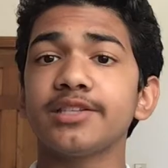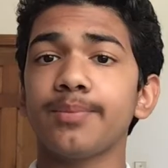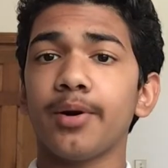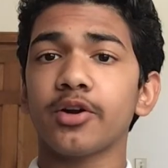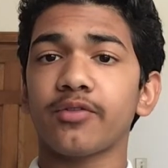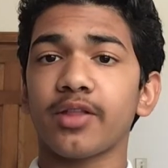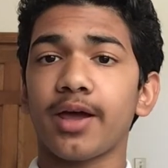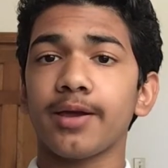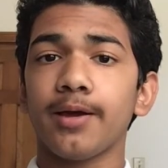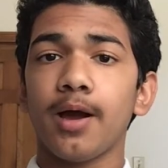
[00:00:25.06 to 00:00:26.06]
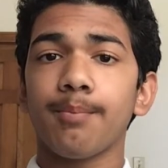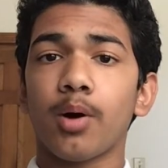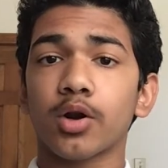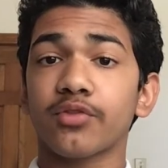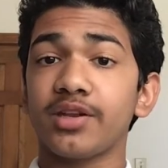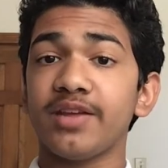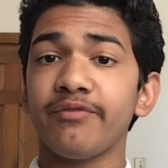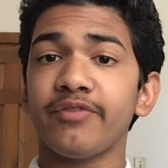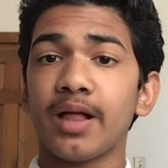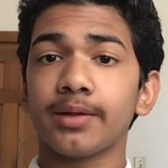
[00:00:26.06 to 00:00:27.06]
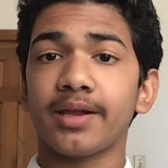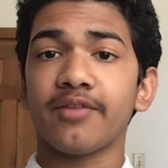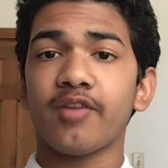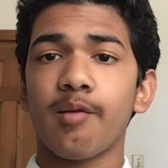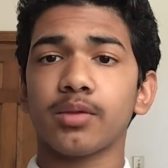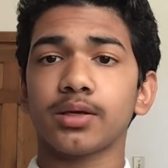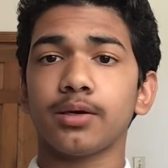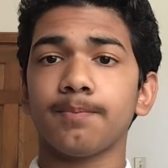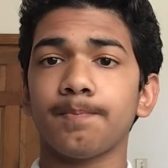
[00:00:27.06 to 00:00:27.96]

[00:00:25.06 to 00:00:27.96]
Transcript: a butterfly, part of the Nymphalidae family.